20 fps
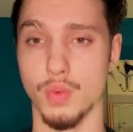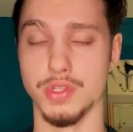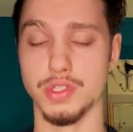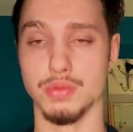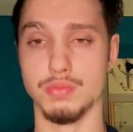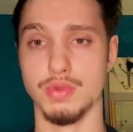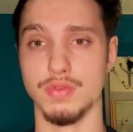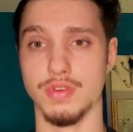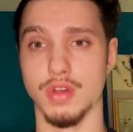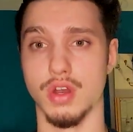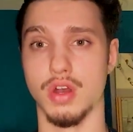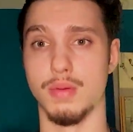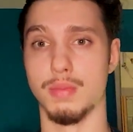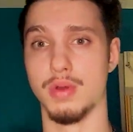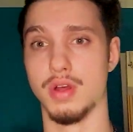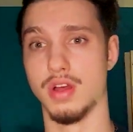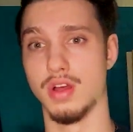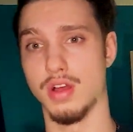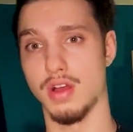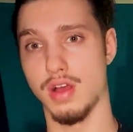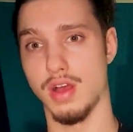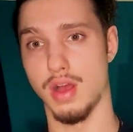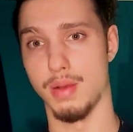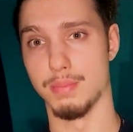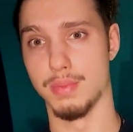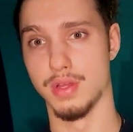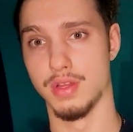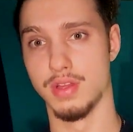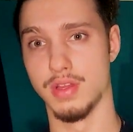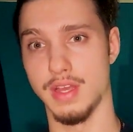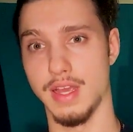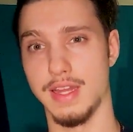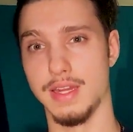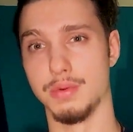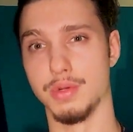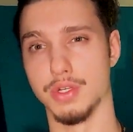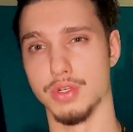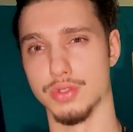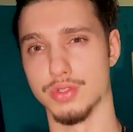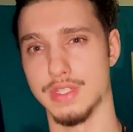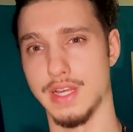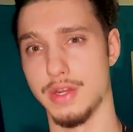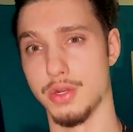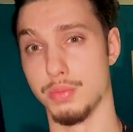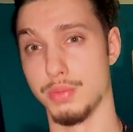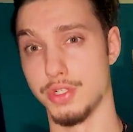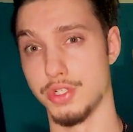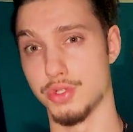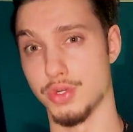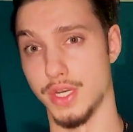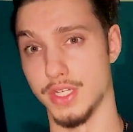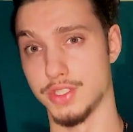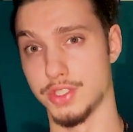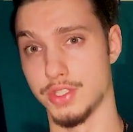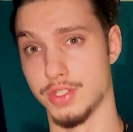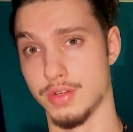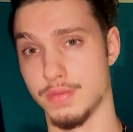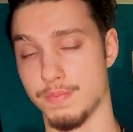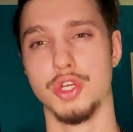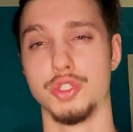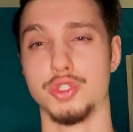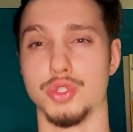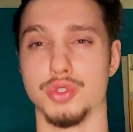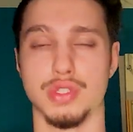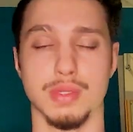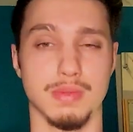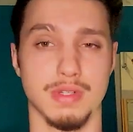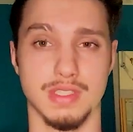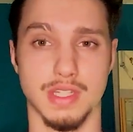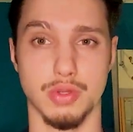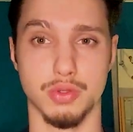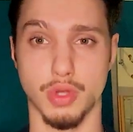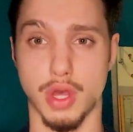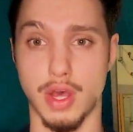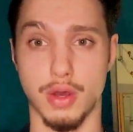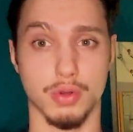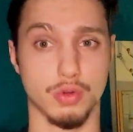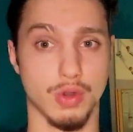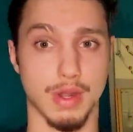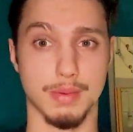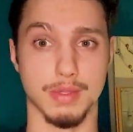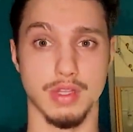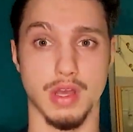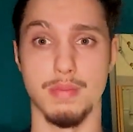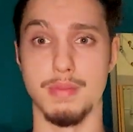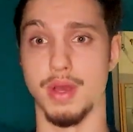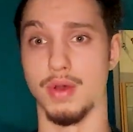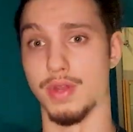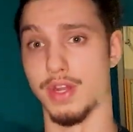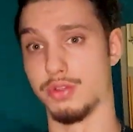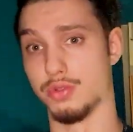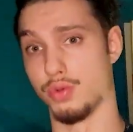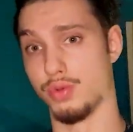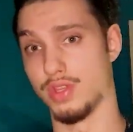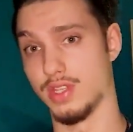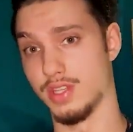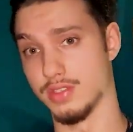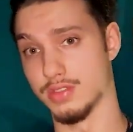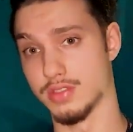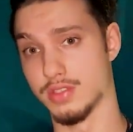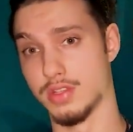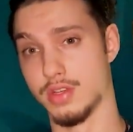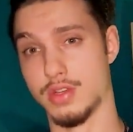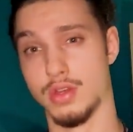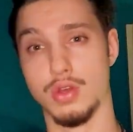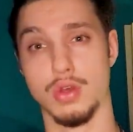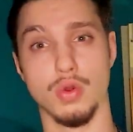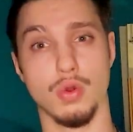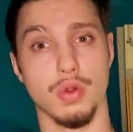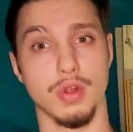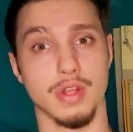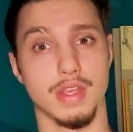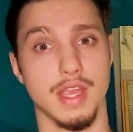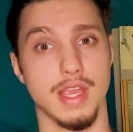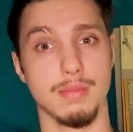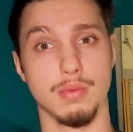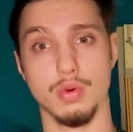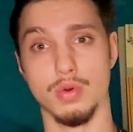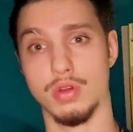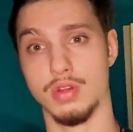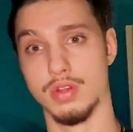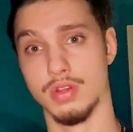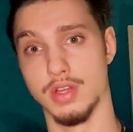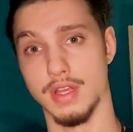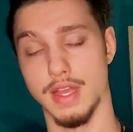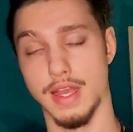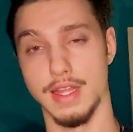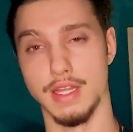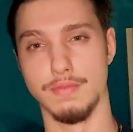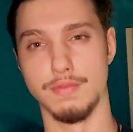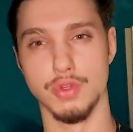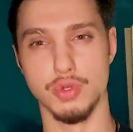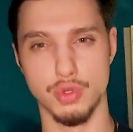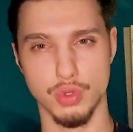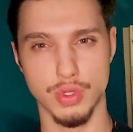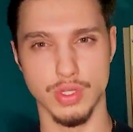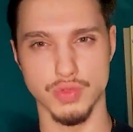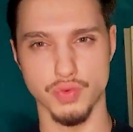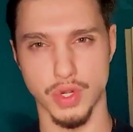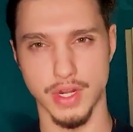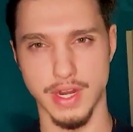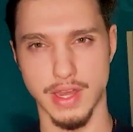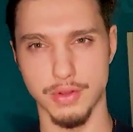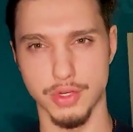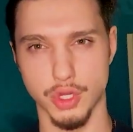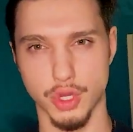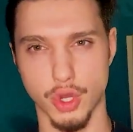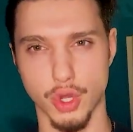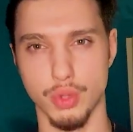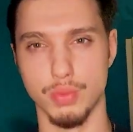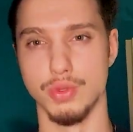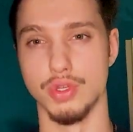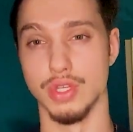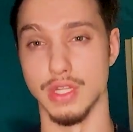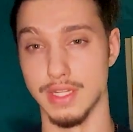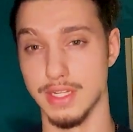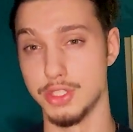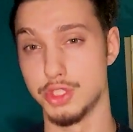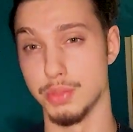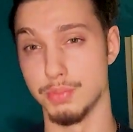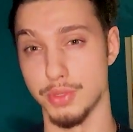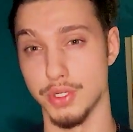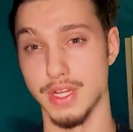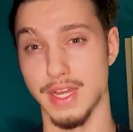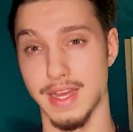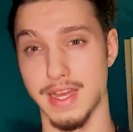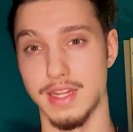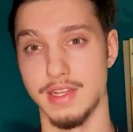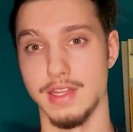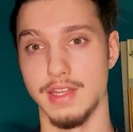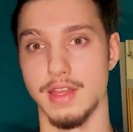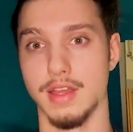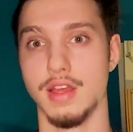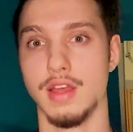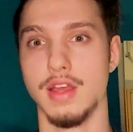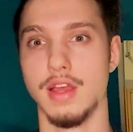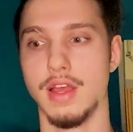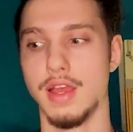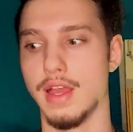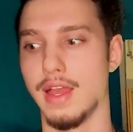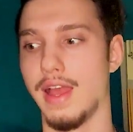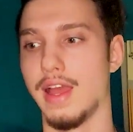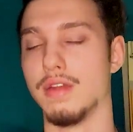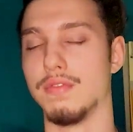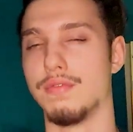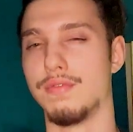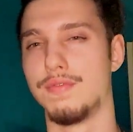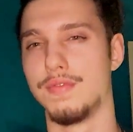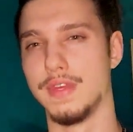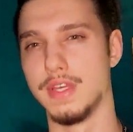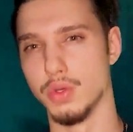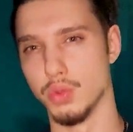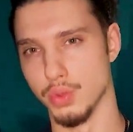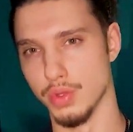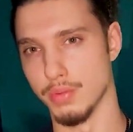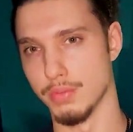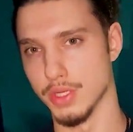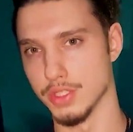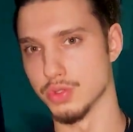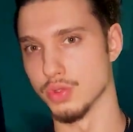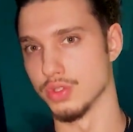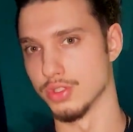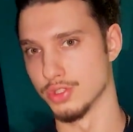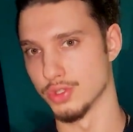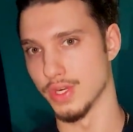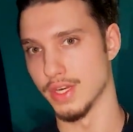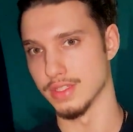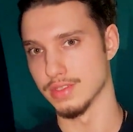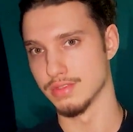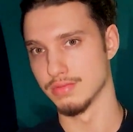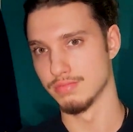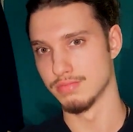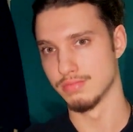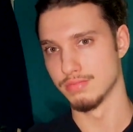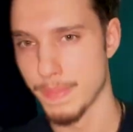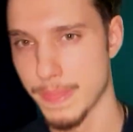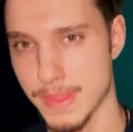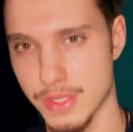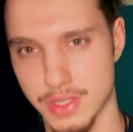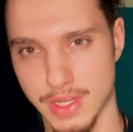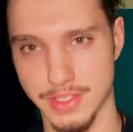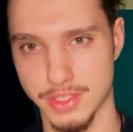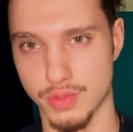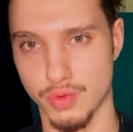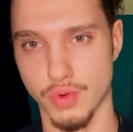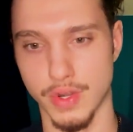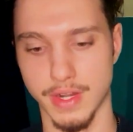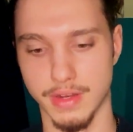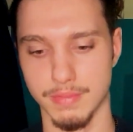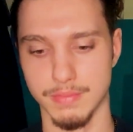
when you move your arm up. And then when it goes down, it'll be stretched. So sometimes I'll grab a dumbbell and I'll do this, or a cable. And if you do this right now in your home, you can literally put your hand here and feel the muscle contract. So that's great.